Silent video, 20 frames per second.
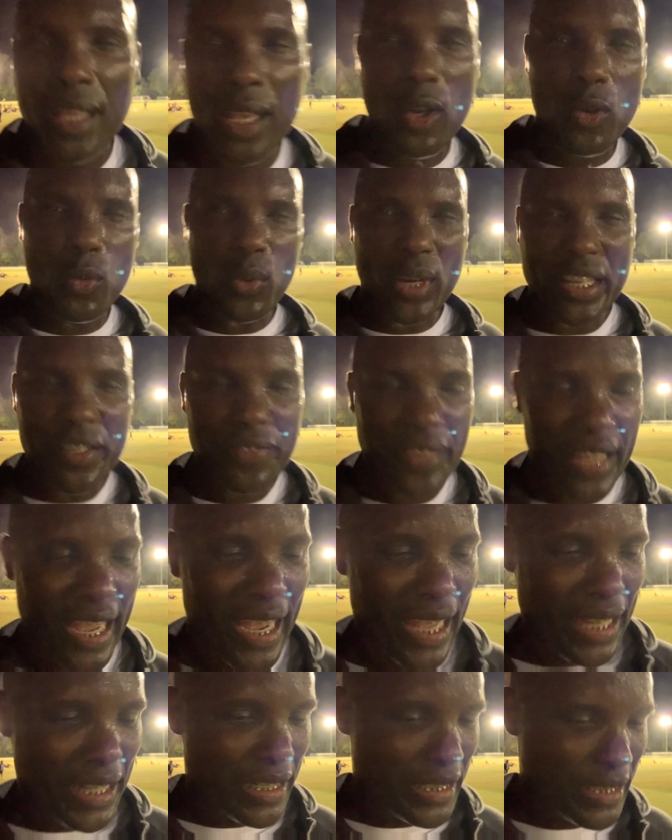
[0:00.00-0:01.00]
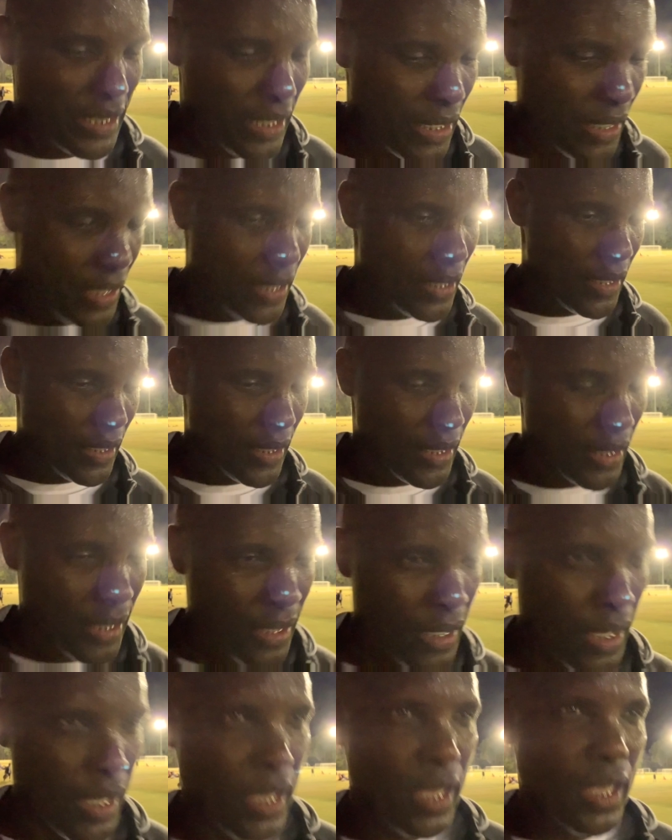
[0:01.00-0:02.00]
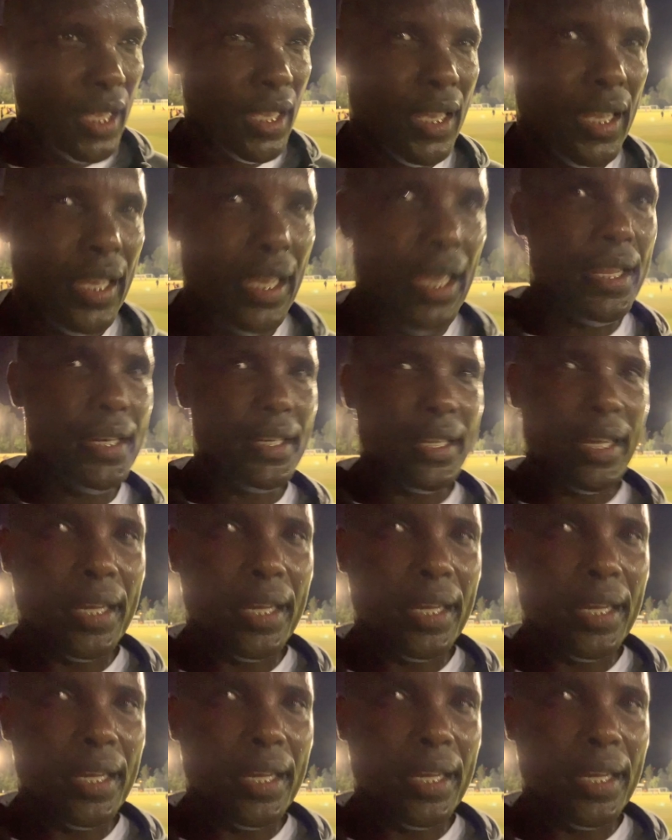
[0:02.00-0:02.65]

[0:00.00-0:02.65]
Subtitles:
What if I hadn't? And